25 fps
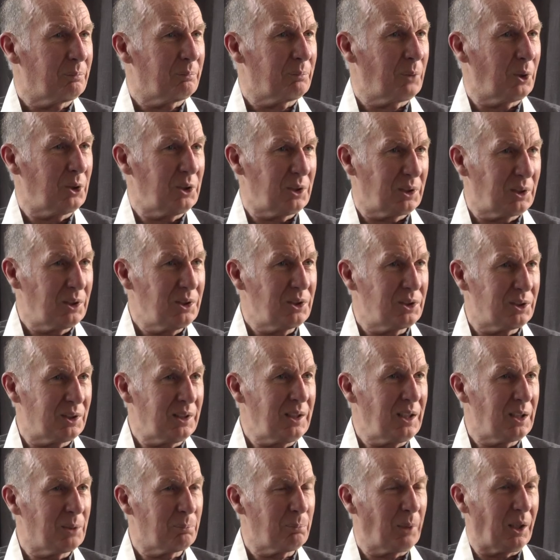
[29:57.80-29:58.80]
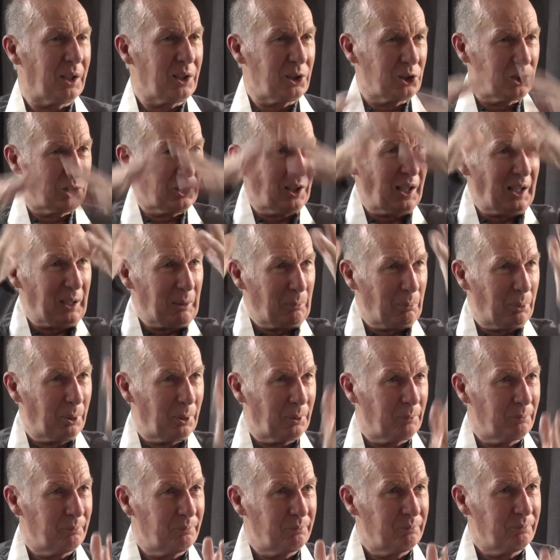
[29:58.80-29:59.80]
but you can see it by its shape.
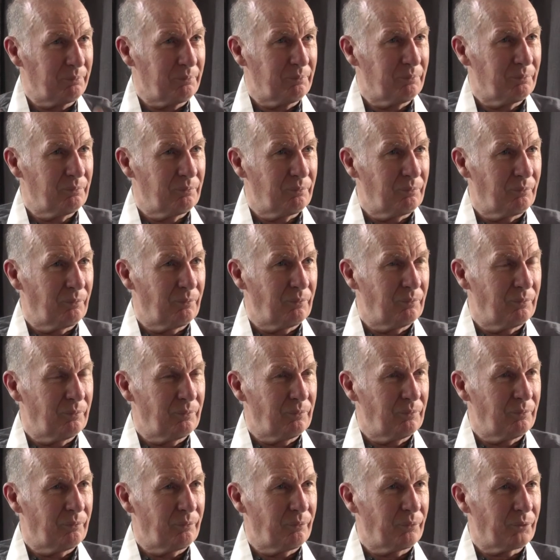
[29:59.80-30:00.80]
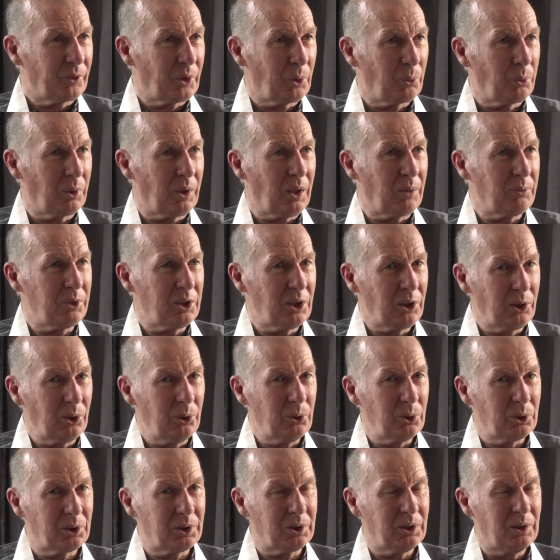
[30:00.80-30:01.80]
That wherever you
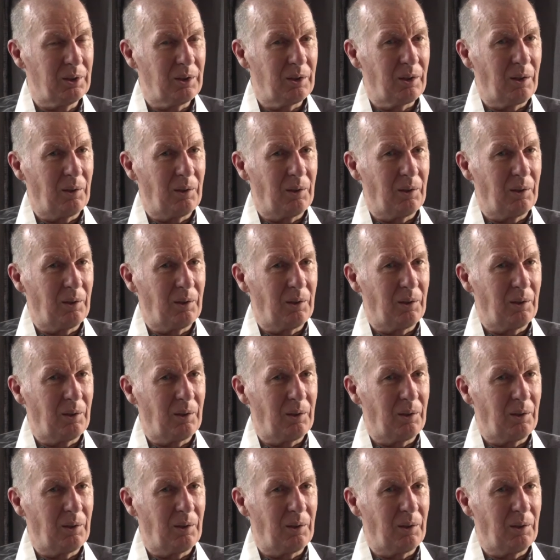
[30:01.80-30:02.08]
look,